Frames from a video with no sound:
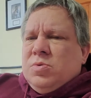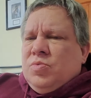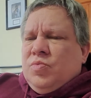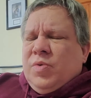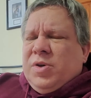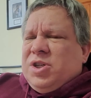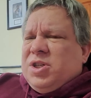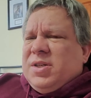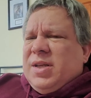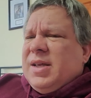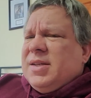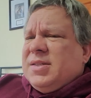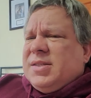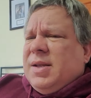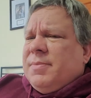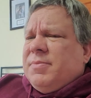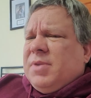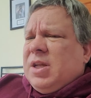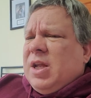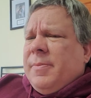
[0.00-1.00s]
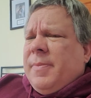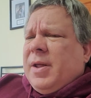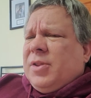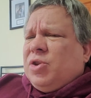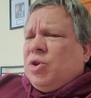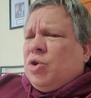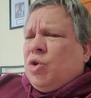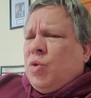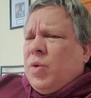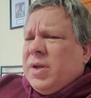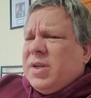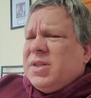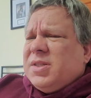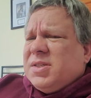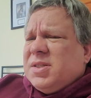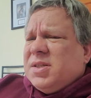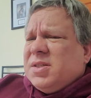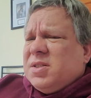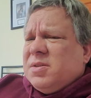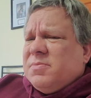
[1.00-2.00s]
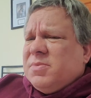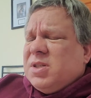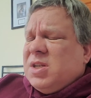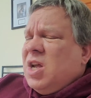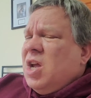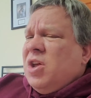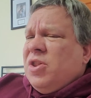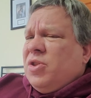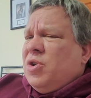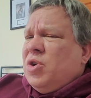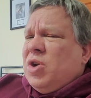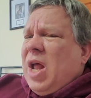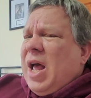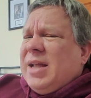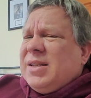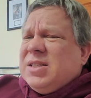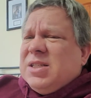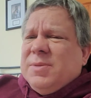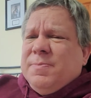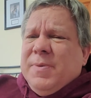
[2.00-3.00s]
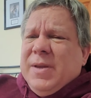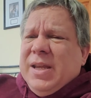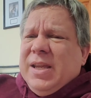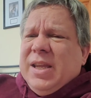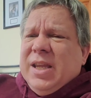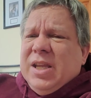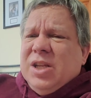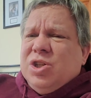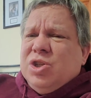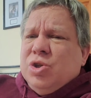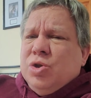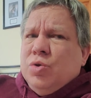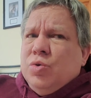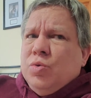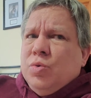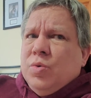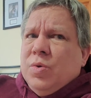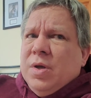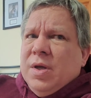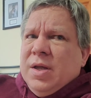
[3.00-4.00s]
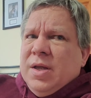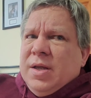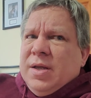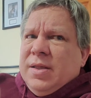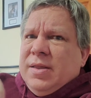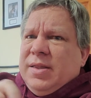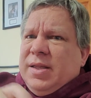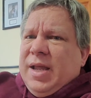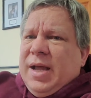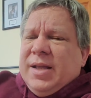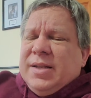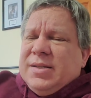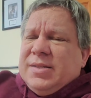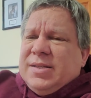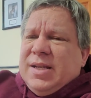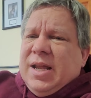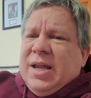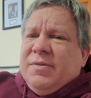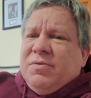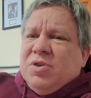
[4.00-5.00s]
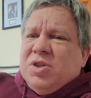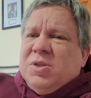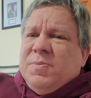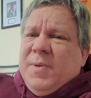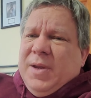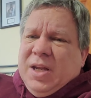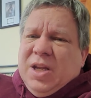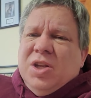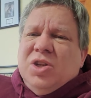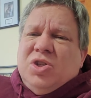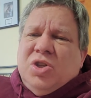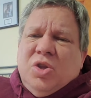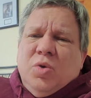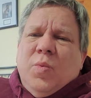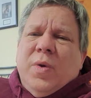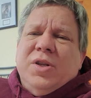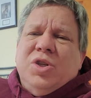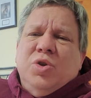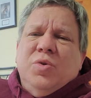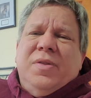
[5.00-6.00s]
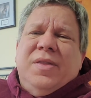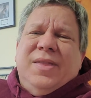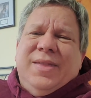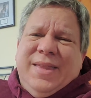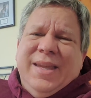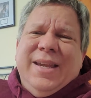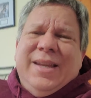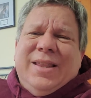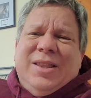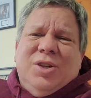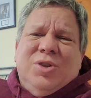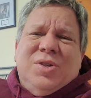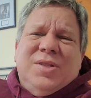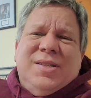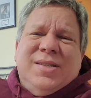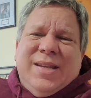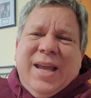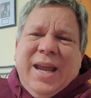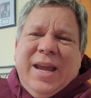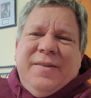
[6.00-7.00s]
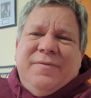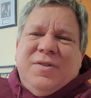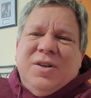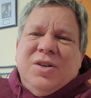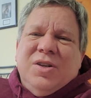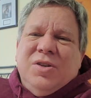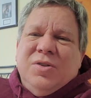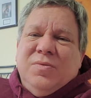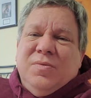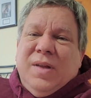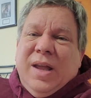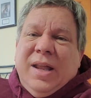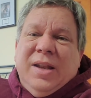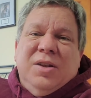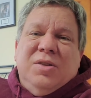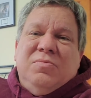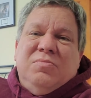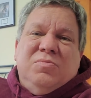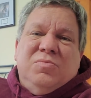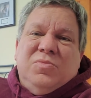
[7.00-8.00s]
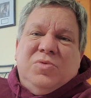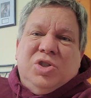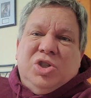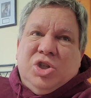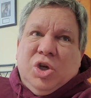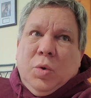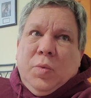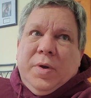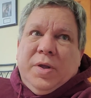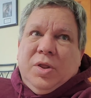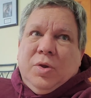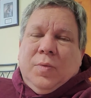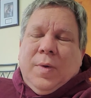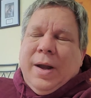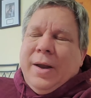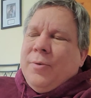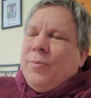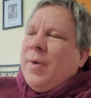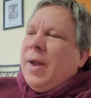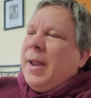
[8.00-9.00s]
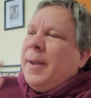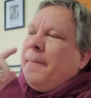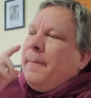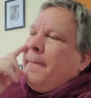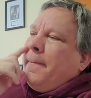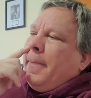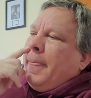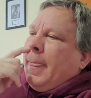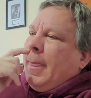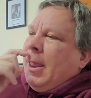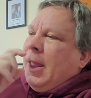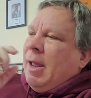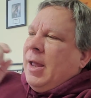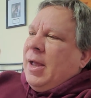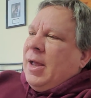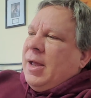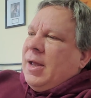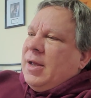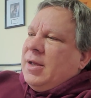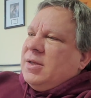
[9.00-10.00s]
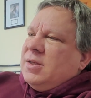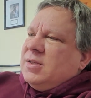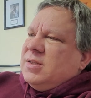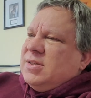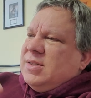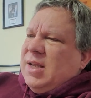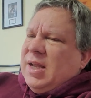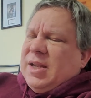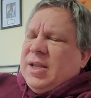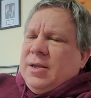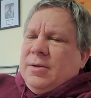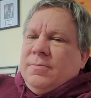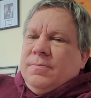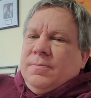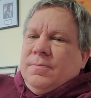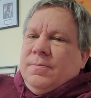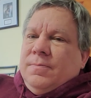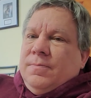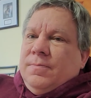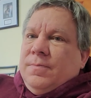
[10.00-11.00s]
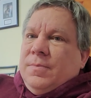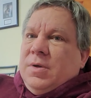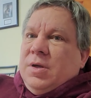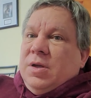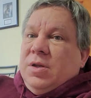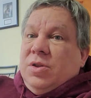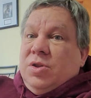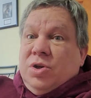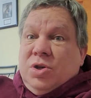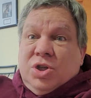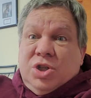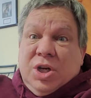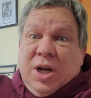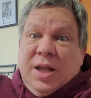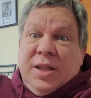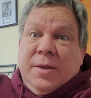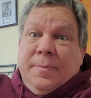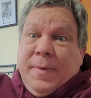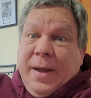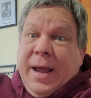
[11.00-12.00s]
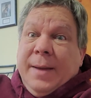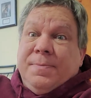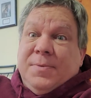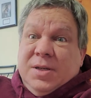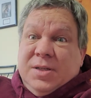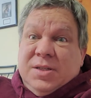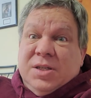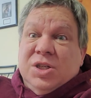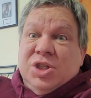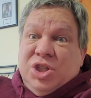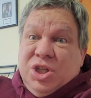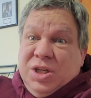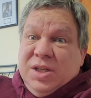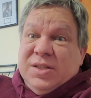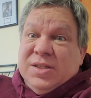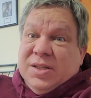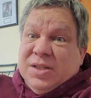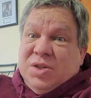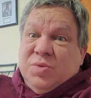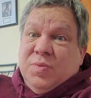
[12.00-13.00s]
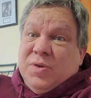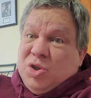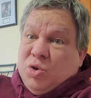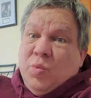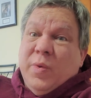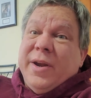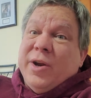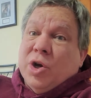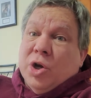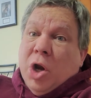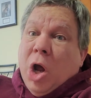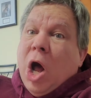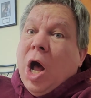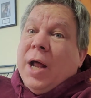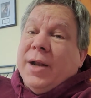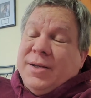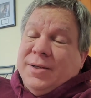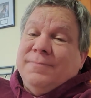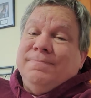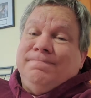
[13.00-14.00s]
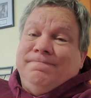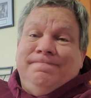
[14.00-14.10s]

Which says something about their criticisms. They're not speaking to the unsaved, they're speaking to the ones who think they're saved and, do, and showing the right way. Second they're John the Baptist and Jesus, which we are not.